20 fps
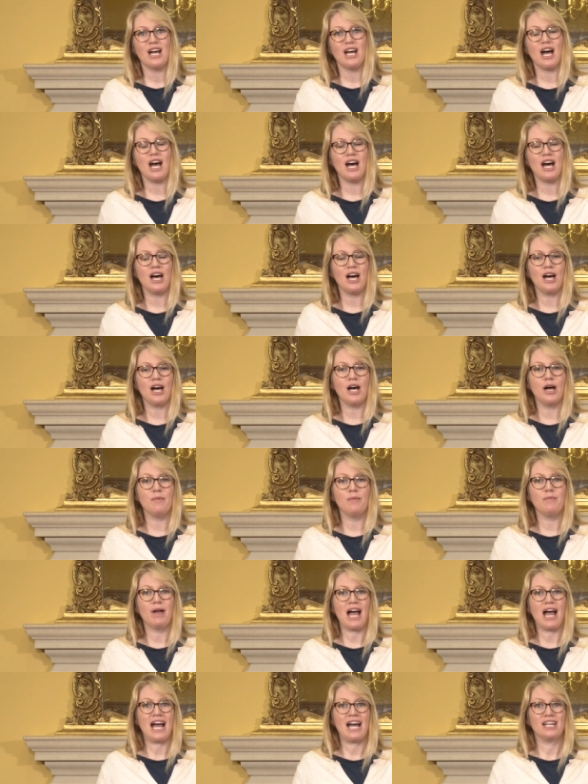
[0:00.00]

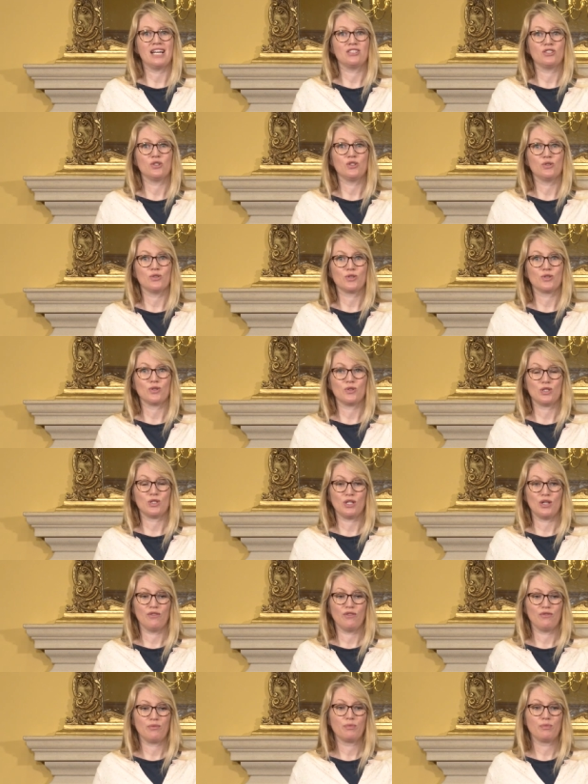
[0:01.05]
and your sort
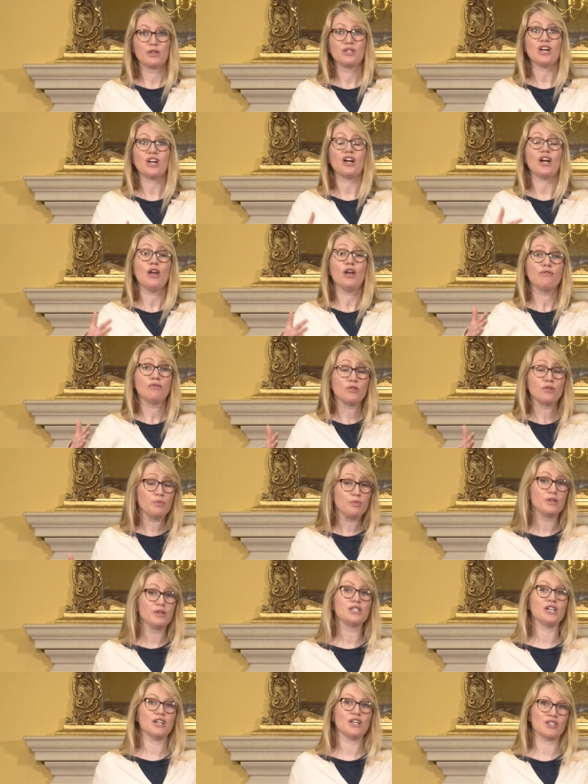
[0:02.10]
of overall
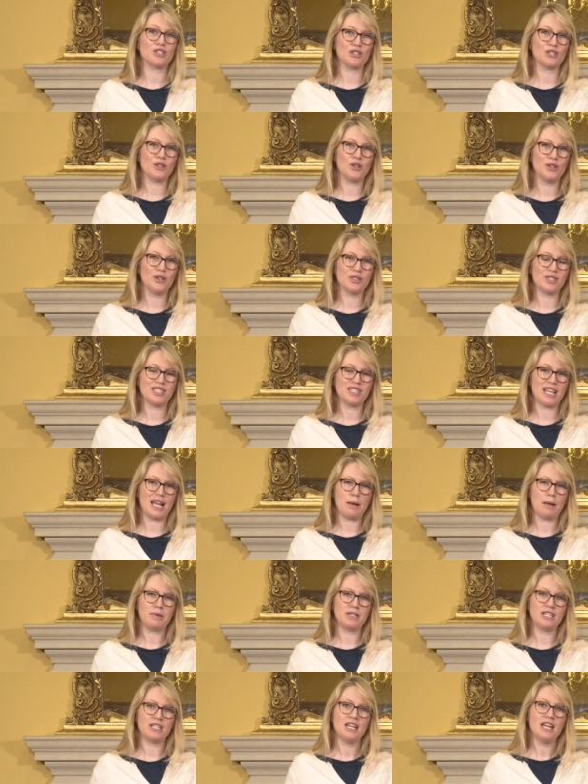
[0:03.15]
production
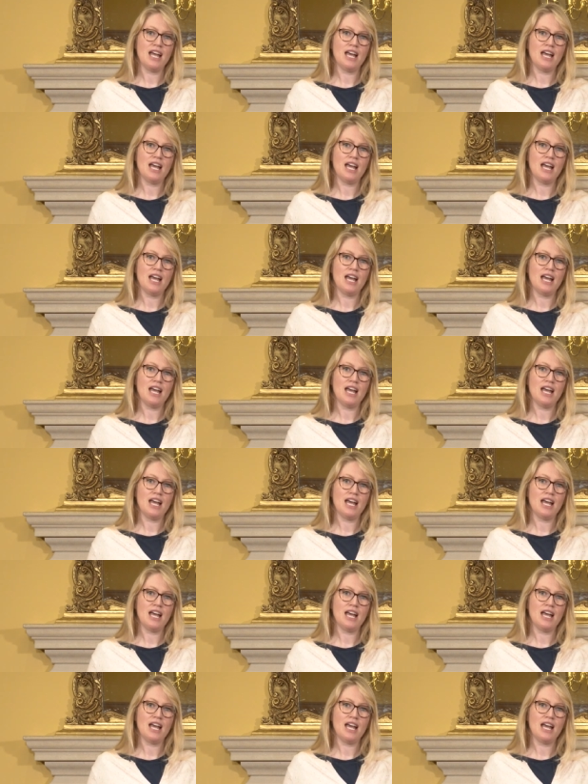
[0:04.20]
concept,